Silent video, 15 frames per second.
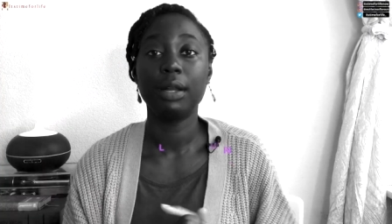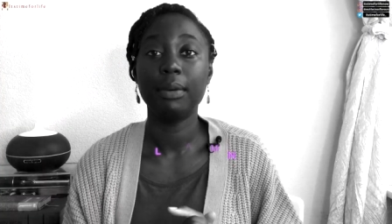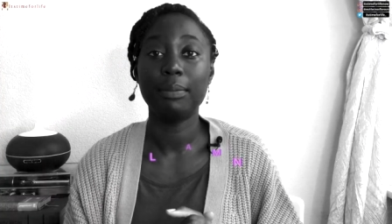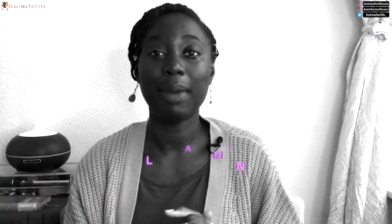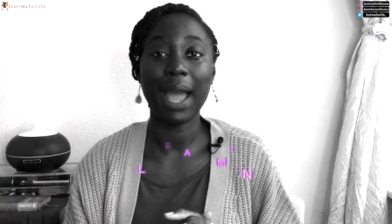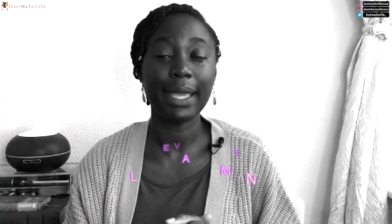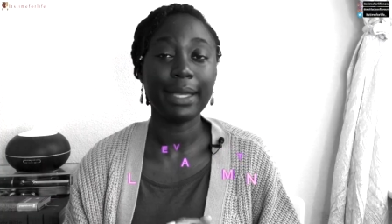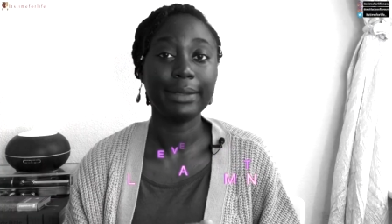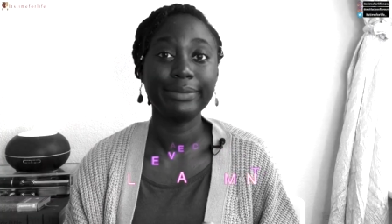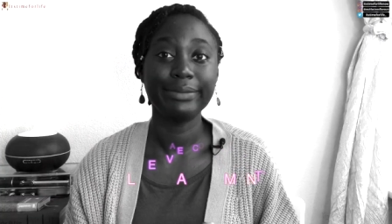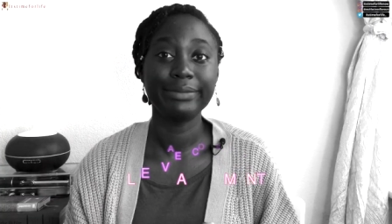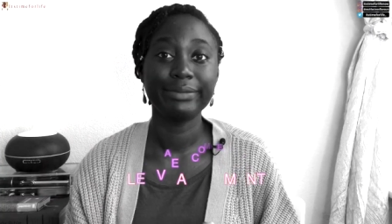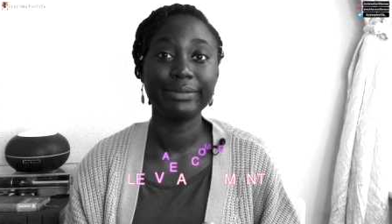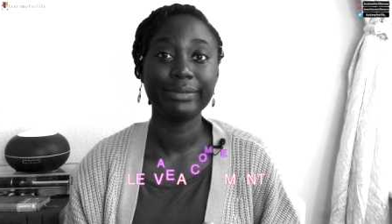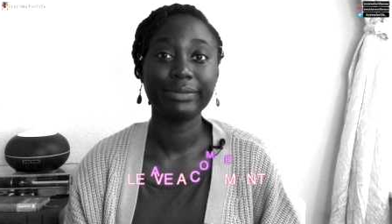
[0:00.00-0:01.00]
bye.
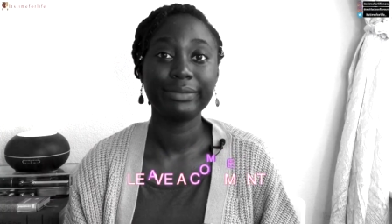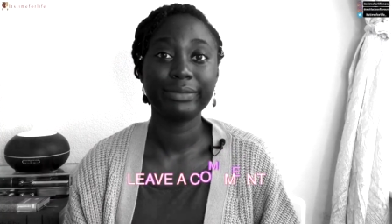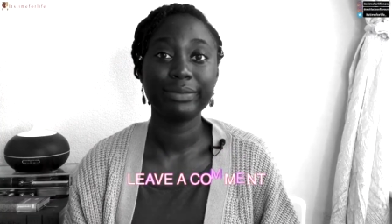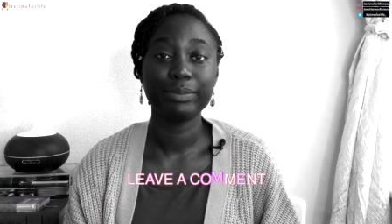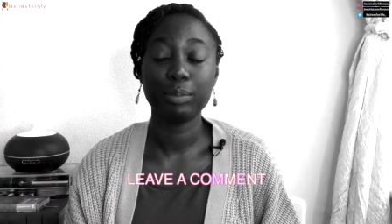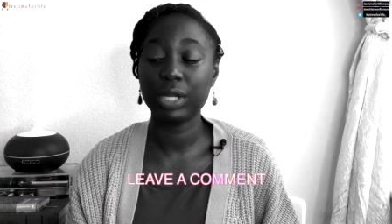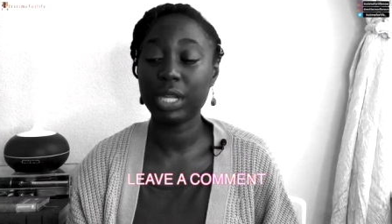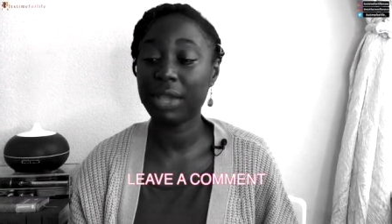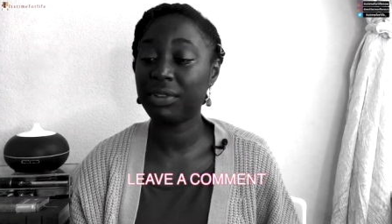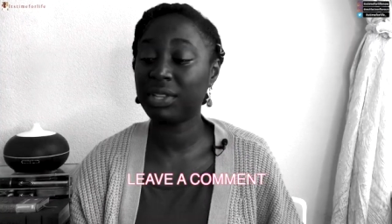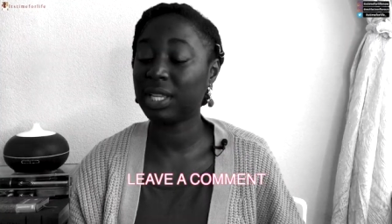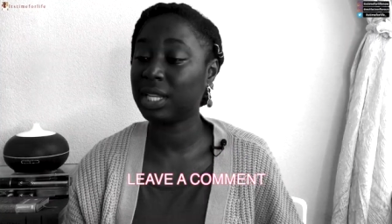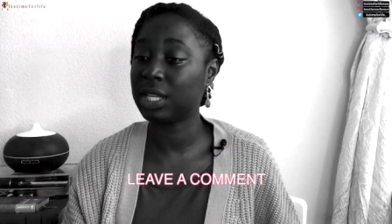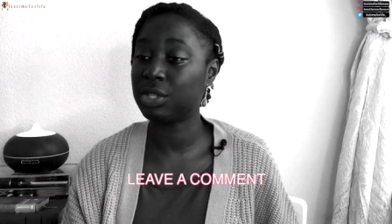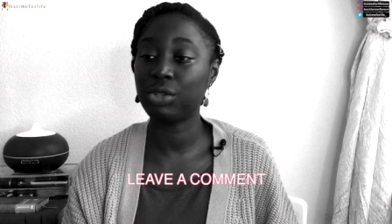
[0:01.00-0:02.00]
Put
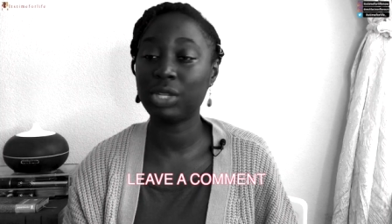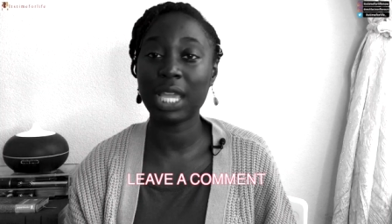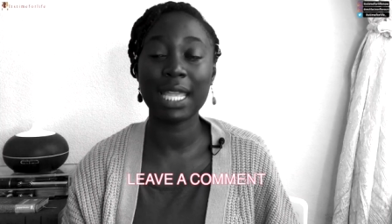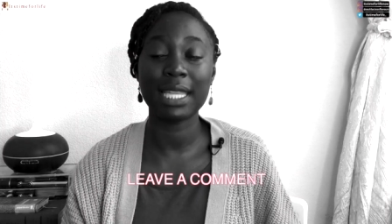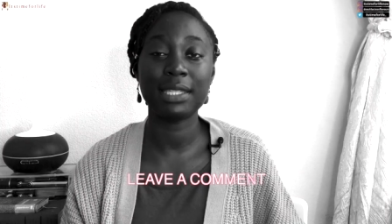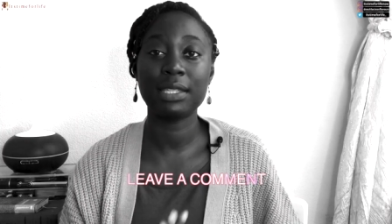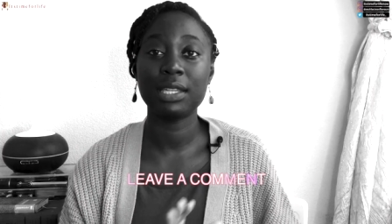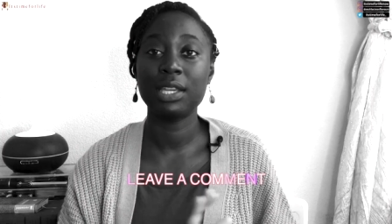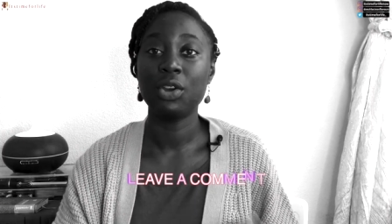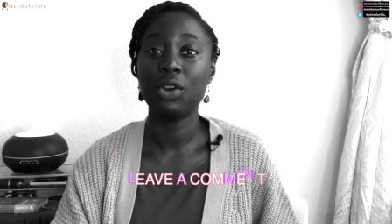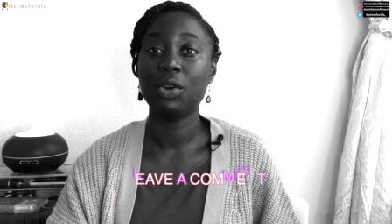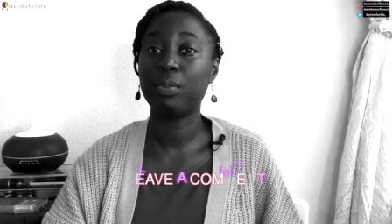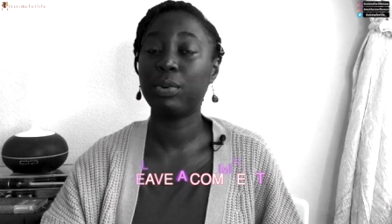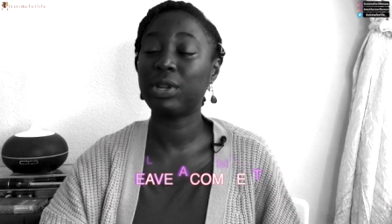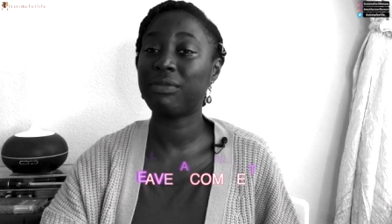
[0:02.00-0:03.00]
everything in the suitcase,
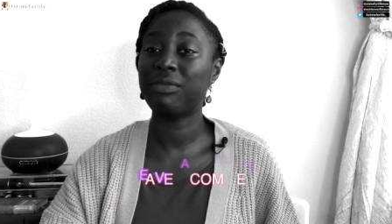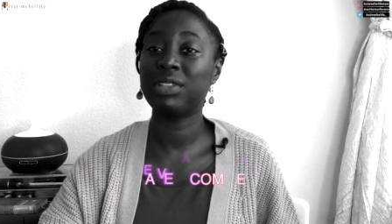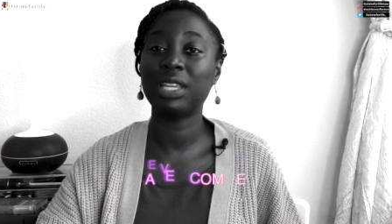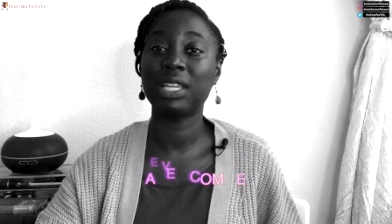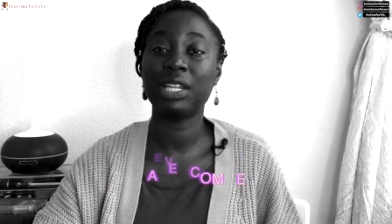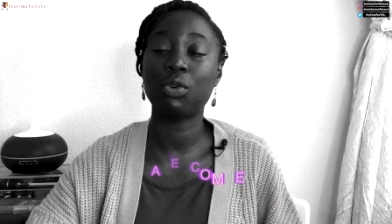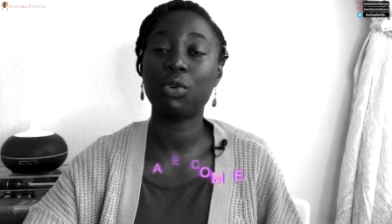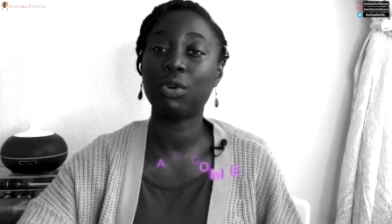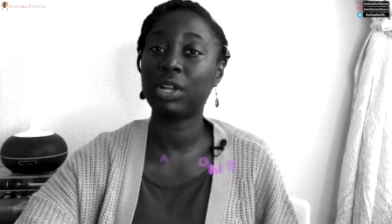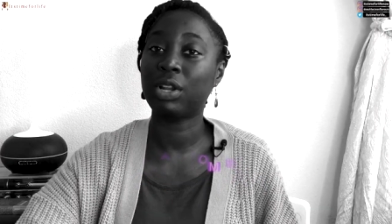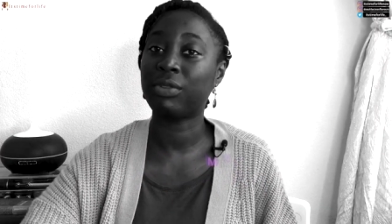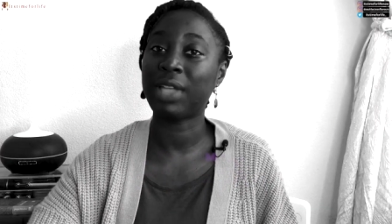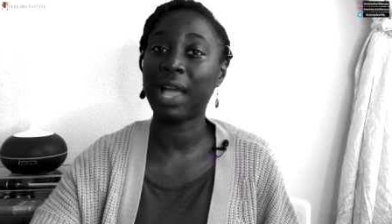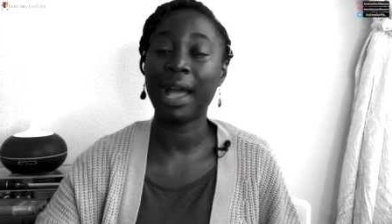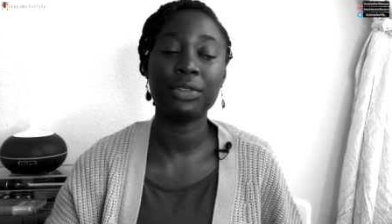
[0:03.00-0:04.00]
put everything in a corner
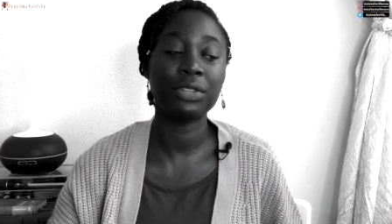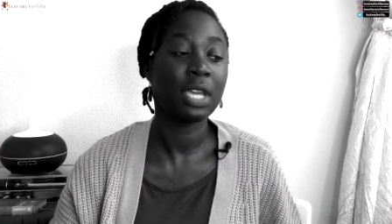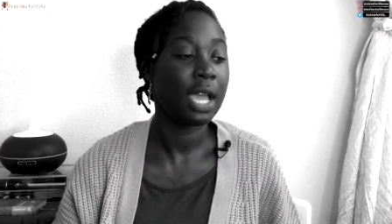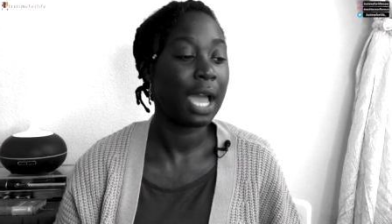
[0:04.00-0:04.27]
of the house.